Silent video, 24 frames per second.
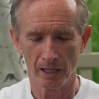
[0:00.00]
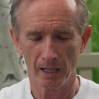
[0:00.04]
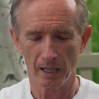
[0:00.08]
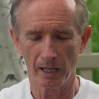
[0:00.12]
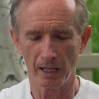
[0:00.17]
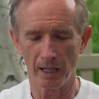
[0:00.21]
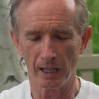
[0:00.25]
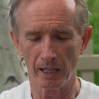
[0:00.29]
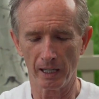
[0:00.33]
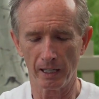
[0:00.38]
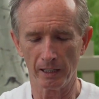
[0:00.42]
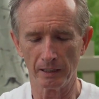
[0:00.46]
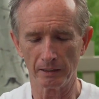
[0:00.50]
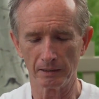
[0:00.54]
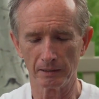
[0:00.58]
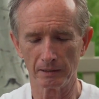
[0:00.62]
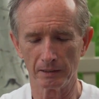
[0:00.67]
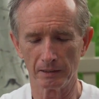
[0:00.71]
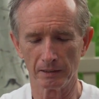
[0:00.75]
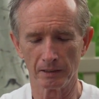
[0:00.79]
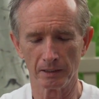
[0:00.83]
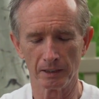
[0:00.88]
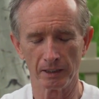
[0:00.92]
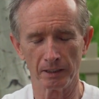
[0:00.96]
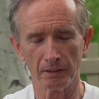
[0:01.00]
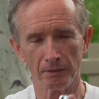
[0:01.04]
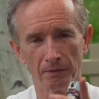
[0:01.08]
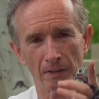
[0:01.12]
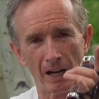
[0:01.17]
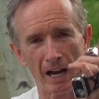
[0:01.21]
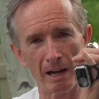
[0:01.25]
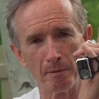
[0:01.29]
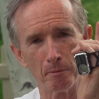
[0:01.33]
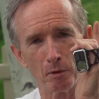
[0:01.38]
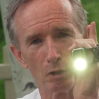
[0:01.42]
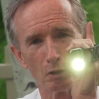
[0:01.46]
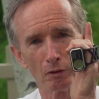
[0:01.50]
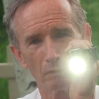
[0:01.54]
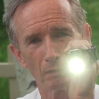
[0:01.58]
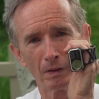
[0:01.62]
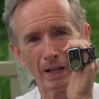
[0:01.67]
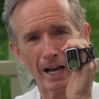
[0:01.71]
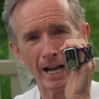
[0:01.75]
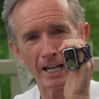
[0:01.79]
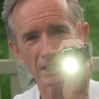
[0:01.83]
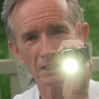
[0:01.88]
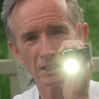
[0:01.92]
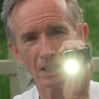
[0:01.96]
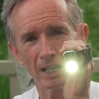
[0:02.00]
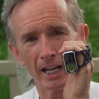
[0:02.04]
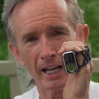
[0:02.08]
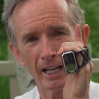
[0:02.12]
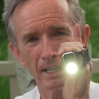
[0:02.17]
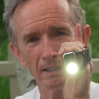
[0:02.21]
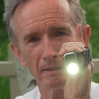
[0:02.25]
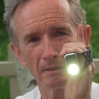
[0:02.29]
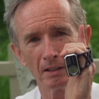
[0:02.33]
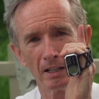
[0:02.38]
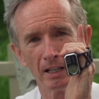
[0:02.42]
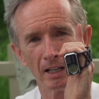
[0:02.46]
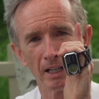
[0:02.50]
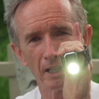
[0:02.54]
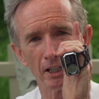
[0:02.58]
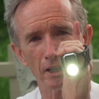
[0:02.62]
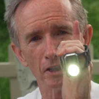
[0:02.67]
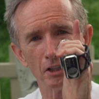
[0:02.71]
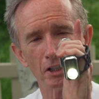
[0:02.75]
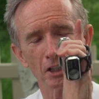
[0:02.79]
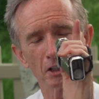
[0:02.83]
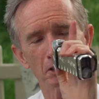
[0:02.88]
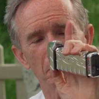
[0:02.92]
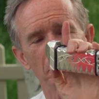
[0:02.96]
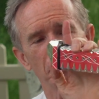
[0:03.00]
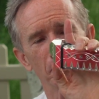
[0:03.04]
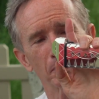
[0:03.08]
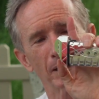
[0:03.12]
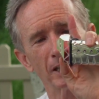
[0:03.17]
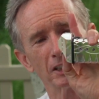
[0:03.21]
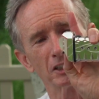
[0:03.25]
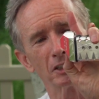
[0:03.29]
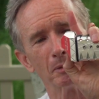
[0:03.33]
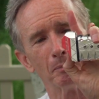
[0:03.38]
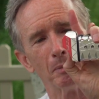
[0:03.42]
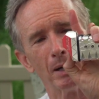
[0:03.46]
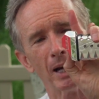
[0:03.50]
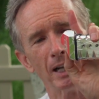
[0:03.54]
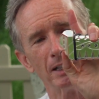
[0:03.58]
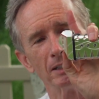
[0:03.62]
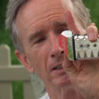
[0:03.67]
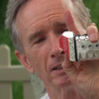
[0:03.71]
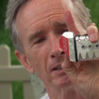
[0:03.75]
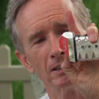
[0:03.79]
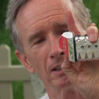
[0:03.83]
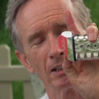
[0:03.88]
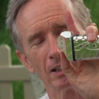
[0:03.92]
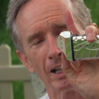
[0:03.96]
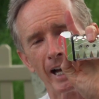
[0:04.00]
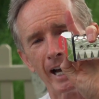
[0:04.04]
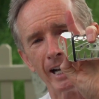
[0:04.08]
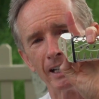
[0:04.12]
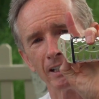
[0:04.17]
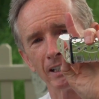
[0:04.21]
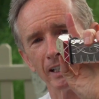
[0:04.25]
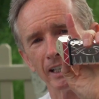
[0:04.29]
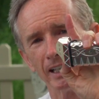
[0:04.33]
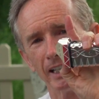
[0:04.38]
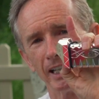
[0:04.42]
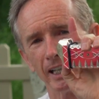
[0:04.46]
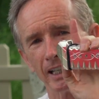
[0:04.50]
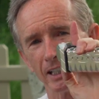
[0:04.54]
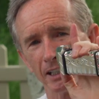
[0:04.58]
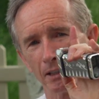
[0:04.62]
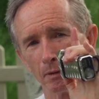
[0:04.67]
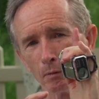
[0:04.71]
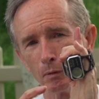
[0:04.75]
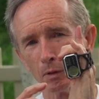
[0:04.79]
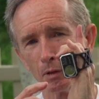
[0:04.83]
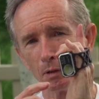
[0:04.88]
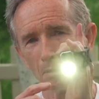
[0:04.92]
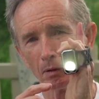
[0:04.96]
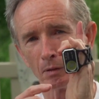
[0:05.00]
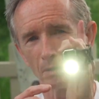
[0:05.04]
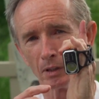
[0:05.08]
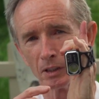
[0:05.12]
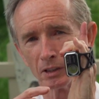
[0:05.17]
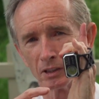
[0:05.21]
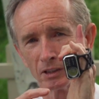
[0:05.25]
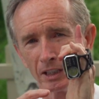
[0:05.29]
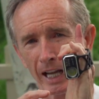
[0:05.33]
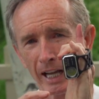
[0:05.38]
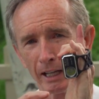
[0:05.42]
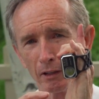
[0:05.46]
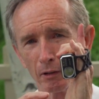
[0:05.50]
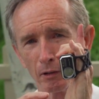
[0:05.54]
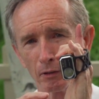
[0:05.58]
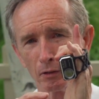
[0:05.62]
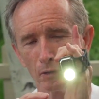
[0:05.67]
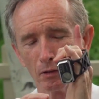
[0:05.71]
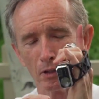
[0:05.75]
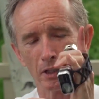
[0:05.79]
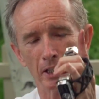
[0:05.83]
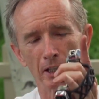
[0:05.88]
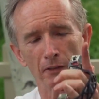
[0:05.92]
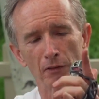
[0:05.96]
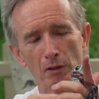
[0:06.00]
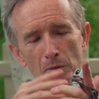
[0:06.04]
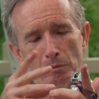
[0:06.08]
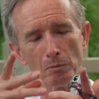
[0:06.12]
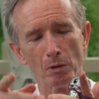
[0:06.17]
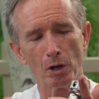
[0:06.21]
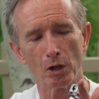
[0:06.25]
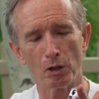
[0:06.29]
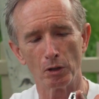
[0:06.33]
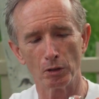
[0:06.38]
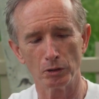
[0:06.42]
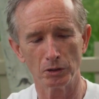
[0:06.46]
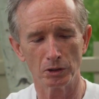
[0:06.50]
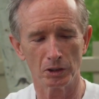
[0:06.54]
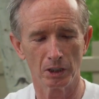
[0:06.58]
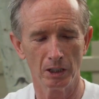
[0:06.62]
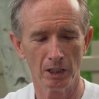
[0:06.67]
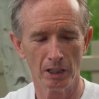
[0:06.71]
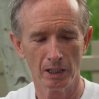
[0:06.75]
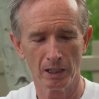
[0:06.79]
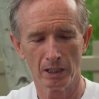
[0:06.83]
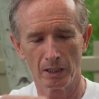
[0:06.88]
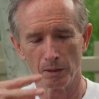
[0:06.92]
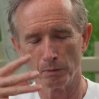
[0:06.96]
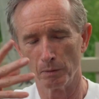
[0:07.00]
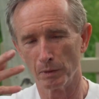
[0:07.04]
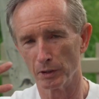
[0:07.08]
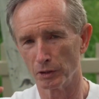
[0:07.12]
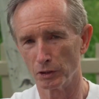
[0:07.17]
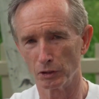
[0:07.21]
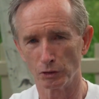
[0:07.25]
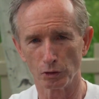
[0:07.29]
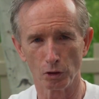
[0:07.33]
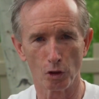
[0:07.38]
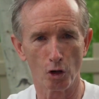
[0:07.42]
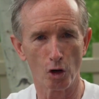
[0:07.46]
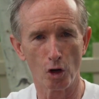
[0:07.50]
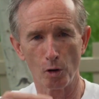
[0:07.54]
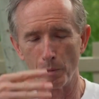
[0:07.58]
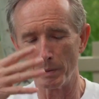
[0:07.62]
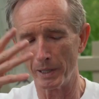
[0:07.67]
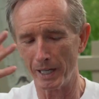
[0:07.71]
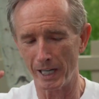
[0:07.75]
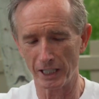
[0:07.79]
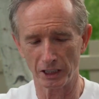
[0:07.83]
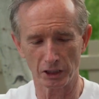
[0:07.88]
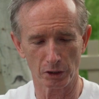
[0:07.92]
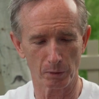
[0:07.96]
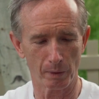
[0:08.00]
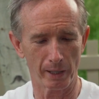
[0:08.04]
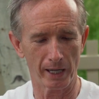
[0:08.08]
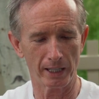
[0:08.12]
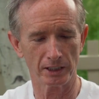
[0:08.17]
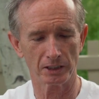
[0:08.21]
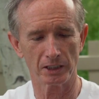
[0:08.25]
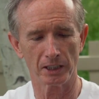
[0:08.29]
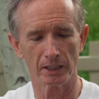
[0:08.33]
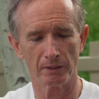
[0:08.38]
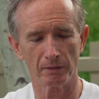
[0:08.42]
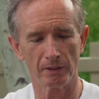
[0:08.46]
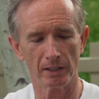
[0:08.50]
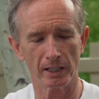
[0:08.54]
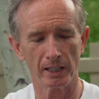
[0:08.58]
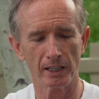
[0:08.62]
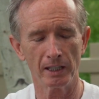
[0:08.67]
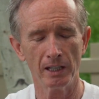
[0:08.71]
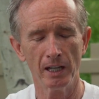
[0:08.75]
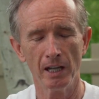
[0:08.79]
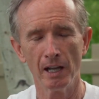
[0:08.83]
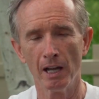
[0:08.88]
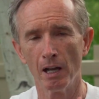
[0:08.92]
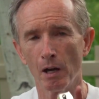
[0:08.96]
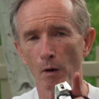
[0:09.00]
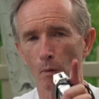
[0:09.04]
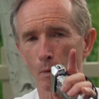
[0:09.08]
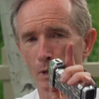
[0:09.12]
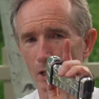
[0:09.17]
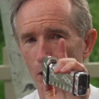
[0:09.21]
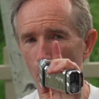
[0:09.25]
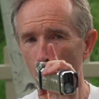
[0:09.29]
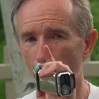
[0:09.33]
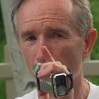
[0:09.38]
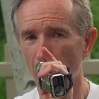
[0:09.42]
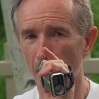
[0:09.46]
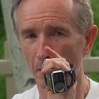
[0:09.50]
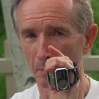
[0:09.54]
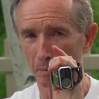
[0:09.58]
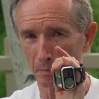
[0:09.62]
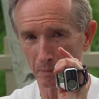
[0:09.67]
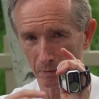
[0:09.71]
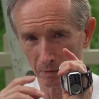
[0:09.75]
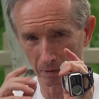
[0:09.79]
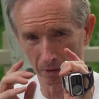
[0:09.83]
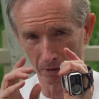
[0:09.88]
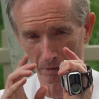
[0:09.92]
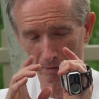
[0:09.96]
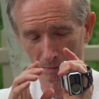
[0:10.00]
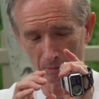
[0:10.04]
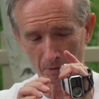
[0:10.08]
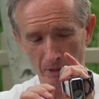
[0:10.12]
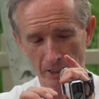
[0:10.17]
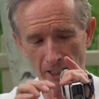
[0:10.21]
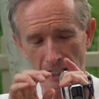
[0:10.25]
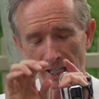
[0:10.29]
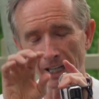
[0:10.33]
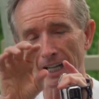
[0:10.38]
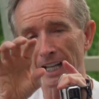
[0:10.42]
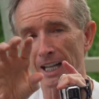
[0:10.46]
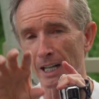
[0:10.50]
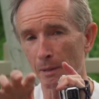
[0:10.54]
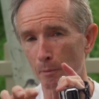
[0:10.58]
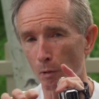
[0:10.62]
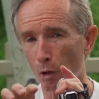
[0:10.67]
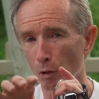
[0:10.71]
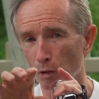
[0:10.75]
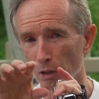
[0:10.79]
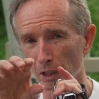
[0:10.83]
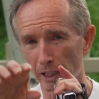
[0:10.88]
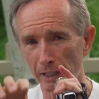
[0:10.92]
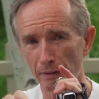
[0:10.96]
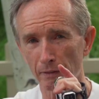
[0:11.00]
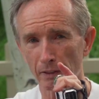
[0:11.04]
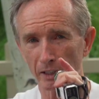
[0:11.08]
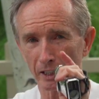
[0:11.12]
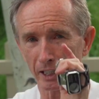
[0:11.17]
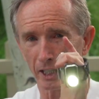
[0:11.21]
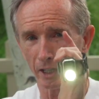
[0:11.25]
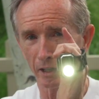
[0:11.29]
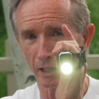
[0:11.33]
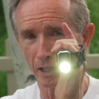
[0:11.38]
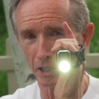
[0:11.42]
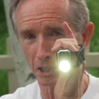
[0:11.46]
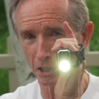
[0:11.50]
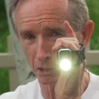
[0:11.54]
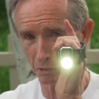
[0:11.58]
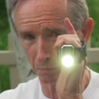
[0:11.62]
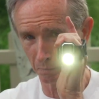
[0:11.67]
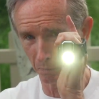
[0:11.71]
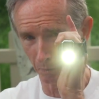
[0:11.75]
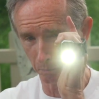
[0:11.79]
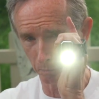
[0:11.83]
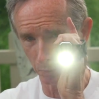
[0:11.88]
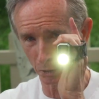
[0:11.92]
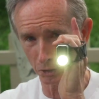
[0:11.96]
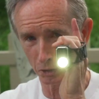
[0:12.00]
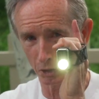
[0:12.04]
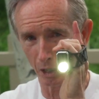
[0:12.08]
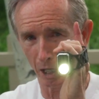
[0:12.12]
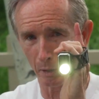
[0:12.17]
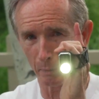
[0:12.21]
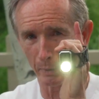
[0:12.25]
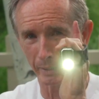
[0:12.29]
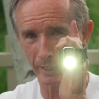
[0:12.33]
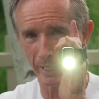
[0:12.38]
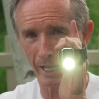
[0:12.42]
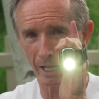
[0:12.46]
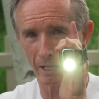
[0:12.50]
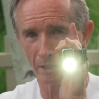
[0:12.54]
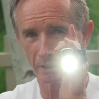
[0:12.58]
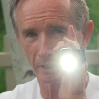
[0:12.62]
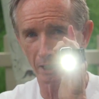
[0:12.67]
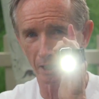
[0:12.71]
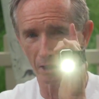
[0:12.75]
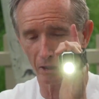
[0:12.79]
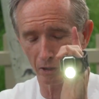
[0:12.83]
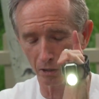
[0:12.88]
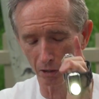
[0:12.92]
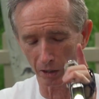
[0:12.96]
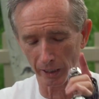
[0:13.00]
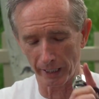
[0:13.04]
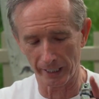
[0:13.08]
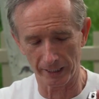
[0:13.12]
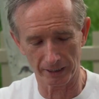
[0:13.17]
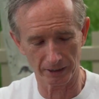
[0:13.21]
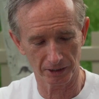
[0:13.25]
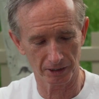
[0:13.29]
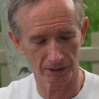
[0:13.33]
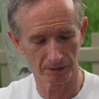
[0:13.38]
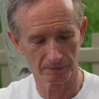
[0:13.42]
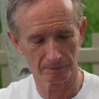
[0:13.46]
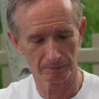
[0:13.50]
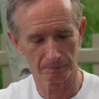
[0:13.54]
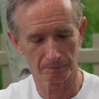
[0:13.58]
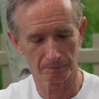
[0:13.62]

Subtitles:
The 5-mode flashlight, you just press a button lightly and it will cycle through the different modes with strobe and SOS and everything. When you want to get it in a mode and leave it there, you just push all the way down until it clicks.